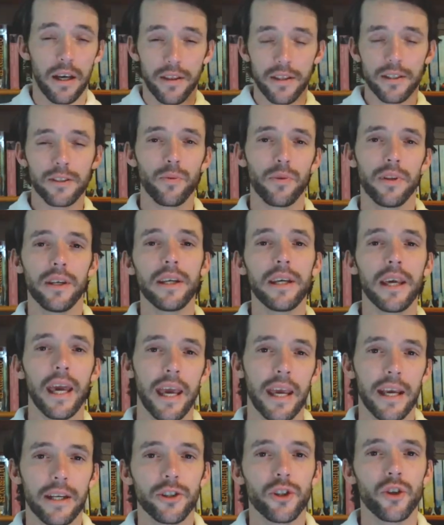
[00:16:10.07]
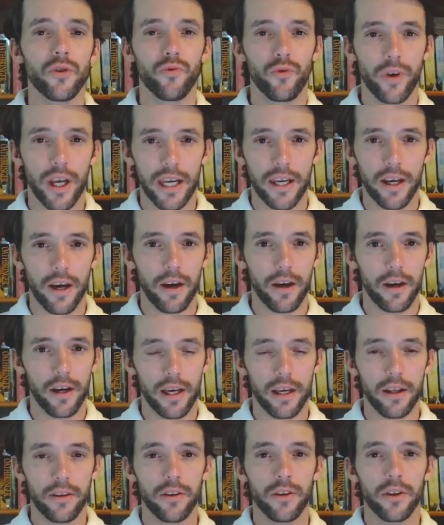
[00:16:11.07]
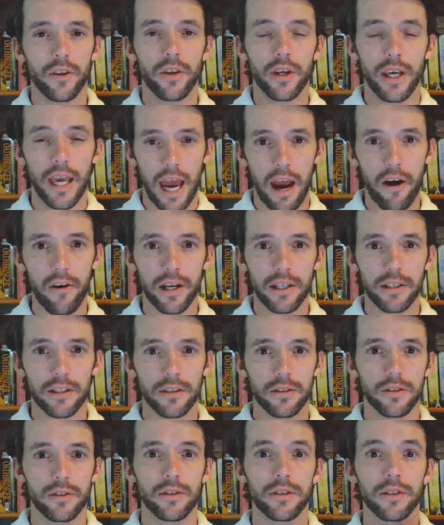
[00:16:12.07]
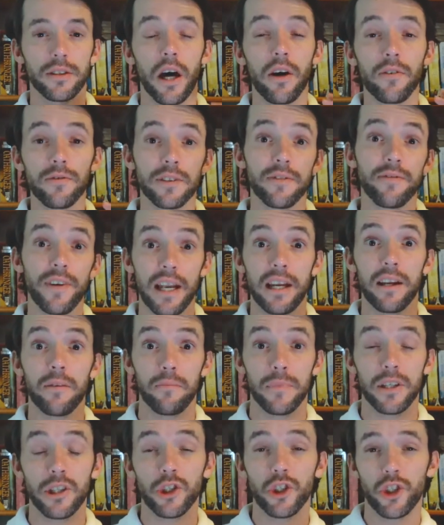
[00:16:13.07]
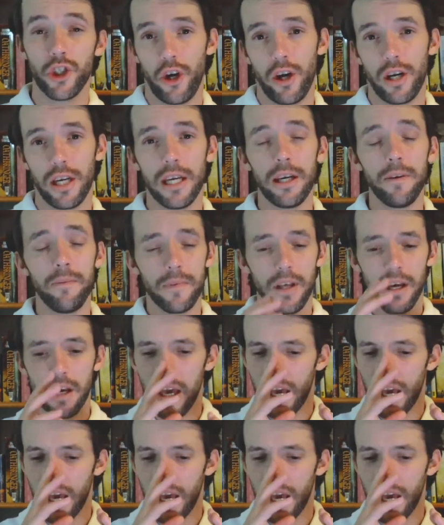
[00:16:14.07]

This will engage your reader in the character's self-development journey,